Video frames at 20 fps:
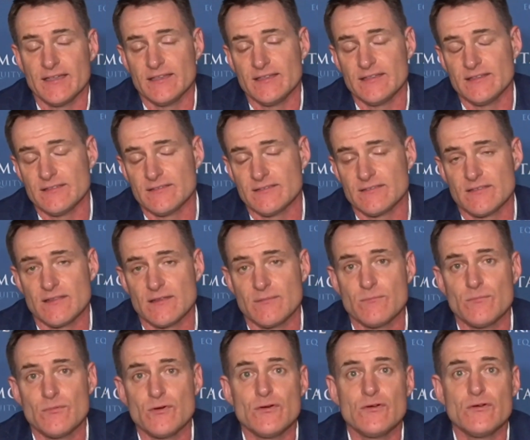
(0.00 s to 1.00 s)
is the
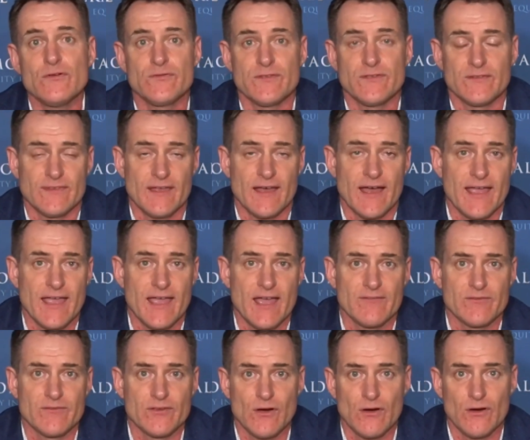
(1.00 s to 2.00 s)
move that they
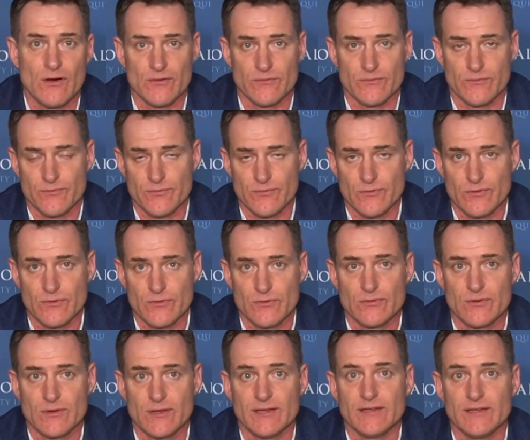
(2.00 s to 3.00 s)
have gone
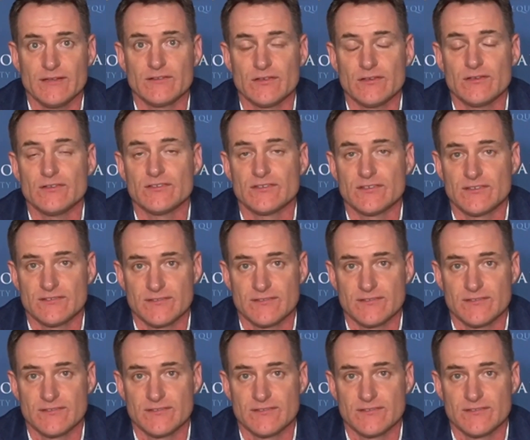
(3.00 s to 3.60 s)
through into